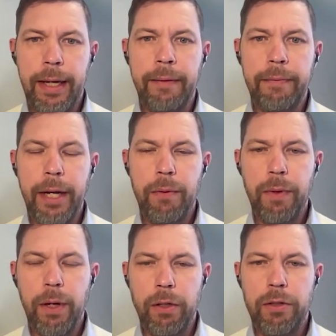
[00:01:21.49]
Uh, then
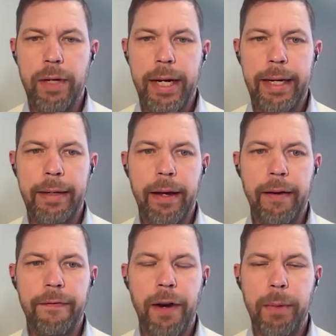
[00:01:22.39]
we also had
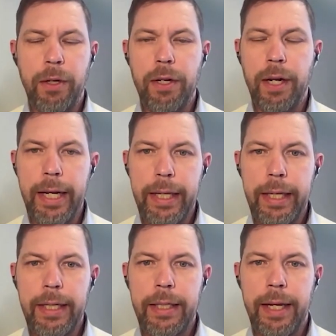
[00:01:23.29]
uh,
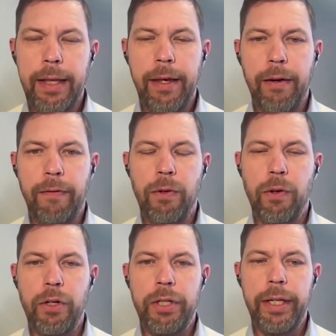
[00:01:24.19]
pharmacokinetics, and there, of
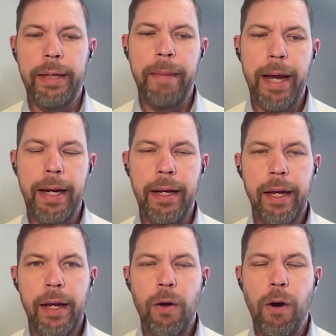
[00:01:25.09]
course, the main
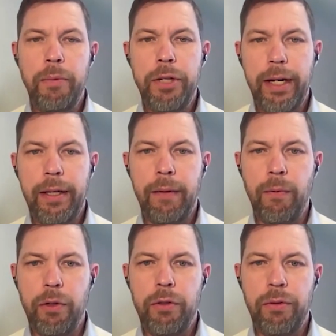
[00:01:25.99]
objective
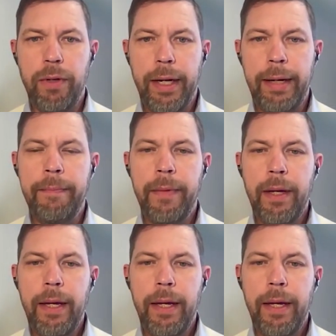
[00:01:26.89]
was to um,